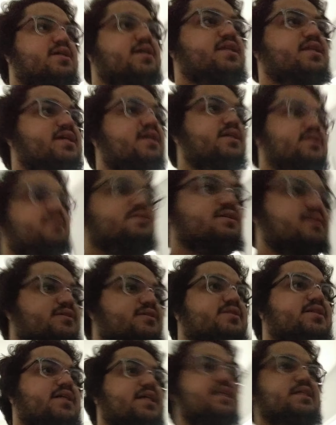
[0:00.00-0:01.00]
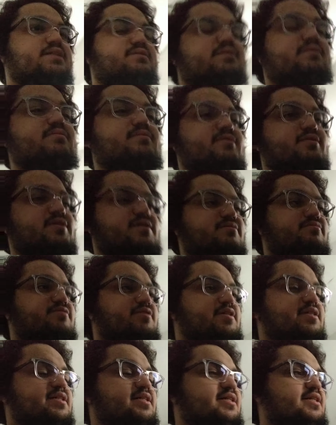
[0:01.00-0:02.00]
And that traumatized me more
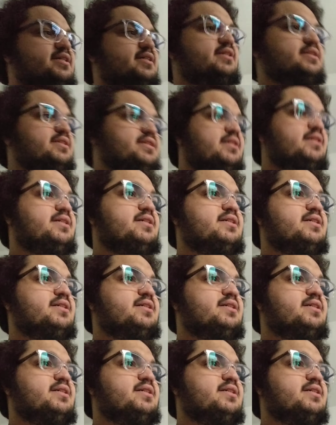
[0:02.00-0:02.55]
because